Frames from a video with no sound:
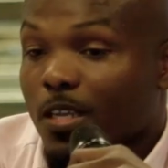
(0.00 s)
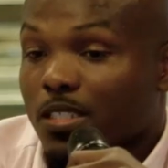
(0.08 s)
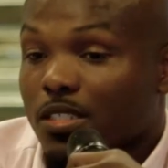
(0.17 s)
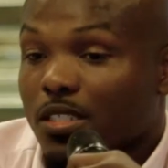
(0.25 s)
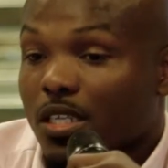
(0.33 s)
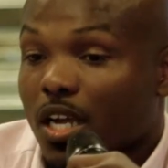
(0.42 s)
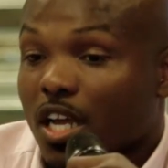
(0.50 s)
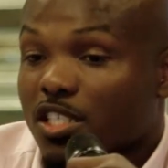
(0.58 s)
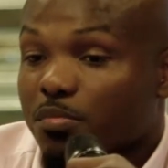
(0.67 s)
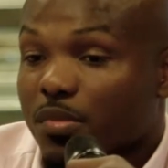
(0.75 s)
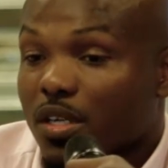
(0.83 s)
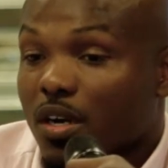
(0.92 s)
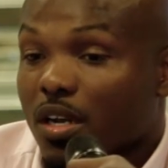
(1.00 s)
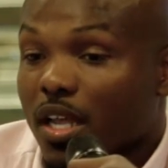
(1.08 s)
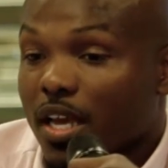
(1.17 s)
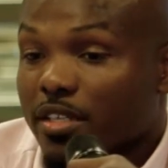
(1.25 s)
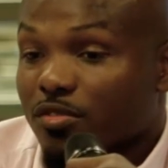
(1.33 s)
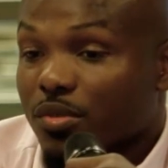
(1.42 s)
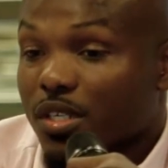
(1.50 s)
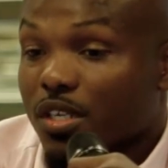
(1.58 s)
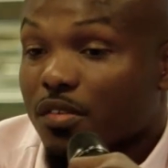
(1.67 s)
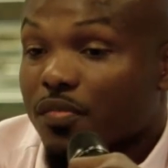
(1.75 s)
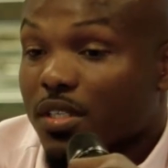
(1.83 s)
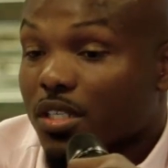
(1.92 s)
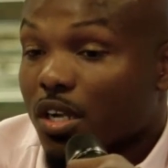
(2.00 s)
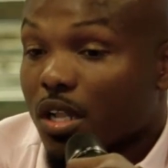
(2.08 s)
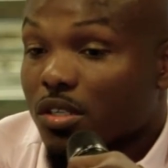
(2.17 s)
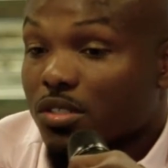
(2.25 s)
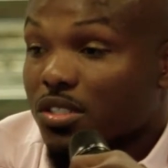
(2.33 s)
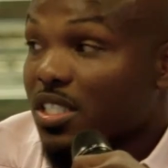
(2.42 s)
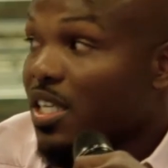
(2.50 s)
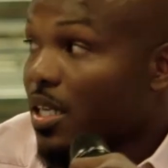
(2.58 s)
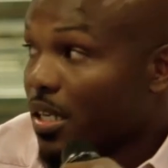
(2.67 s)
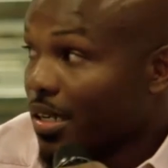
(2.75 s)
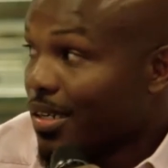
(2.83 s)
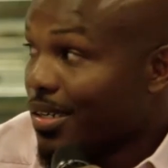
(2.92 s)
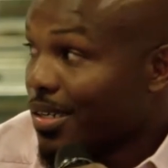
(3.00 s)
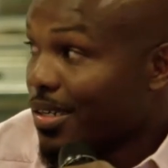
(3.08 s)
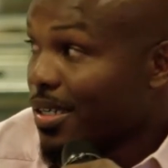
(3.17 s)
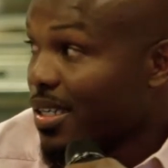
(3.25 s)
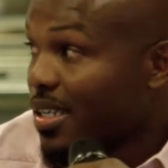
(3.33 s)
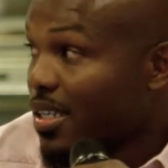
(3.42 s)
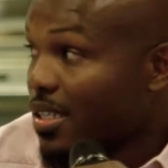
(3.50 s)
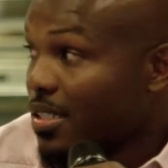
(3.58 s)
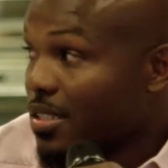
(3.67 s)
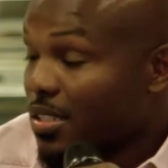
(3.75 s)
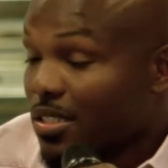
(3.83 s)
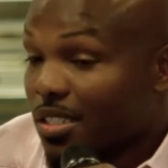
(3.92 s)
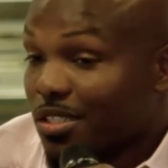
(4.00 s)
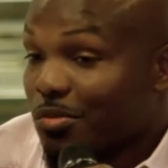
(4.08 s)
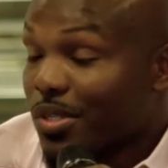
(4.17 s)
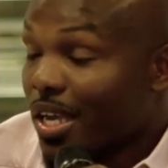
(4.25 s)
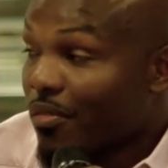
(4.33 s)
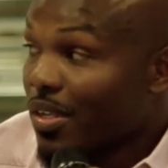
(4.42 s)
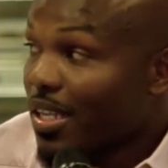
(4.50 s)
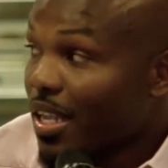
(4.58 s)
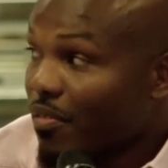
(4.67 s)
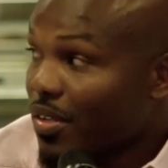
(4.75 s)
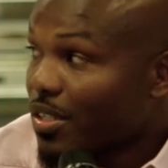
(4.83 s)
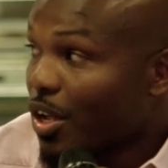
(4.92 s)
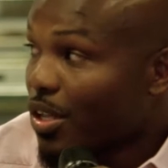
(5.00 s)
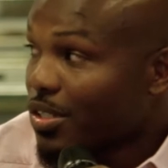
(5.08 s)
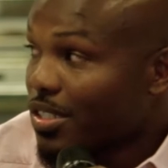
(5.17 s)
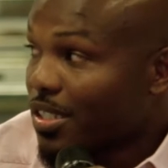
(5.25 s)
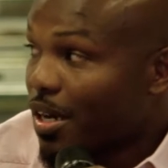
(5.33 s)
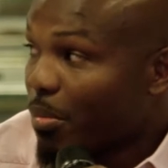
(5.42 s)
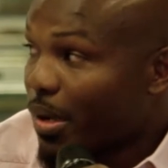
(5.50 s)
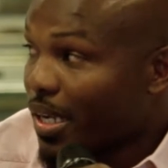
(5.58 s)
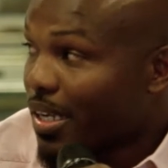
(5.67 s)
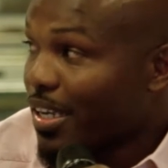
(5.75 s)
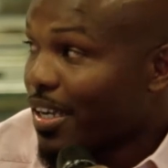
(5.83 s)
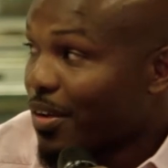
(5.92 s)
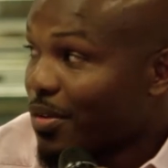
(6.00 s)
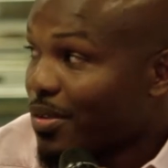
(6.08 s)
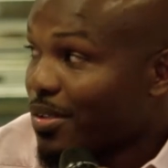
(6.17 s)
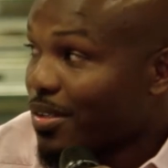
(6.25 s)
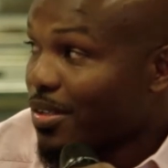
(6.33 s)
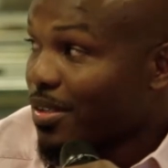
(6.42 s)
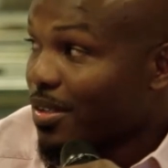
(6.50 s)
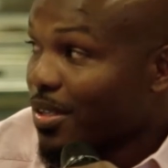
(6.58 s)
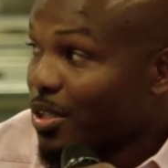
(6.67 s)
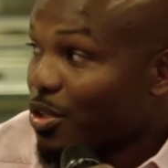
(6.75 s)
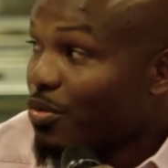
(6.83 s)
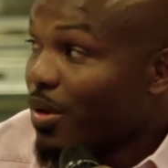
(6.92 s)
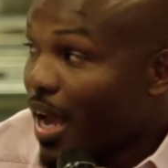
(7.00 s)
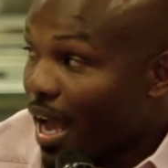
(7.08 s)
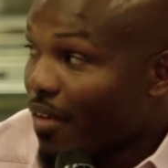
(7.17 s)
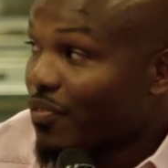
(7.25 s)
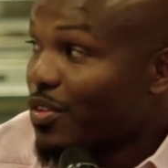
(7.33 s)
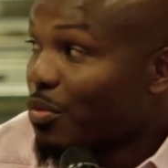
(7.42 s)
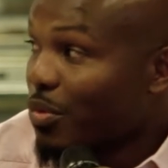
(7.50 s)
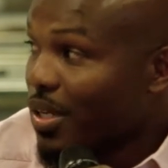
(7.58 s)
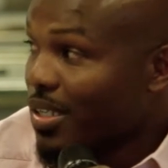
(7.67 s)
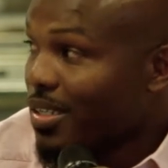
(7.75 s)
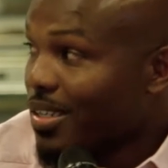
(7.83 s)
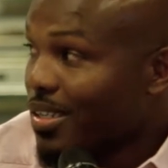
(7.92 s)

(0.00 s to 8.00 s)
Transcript: she said, I spent our last $350 to get here. She says, we have $11 in our bank account. You have to win.